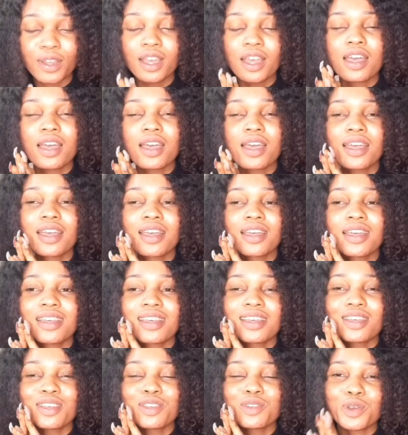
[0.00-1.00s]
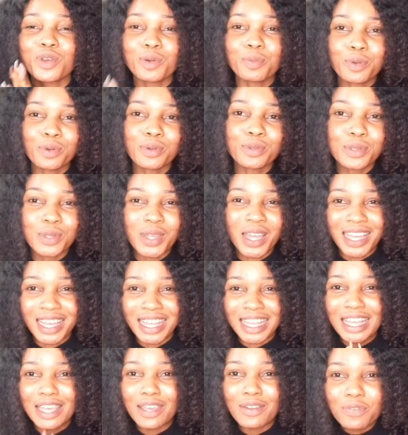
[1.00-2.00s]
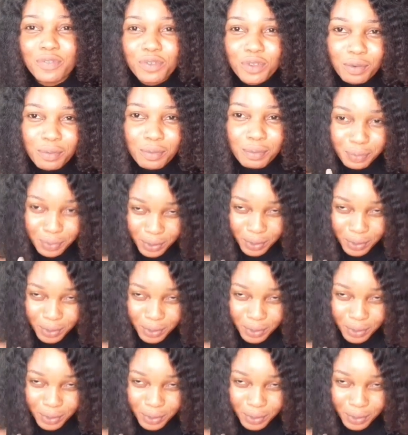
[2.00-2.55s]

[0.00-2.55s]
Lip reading: you're prone to acne, if you're breaking out.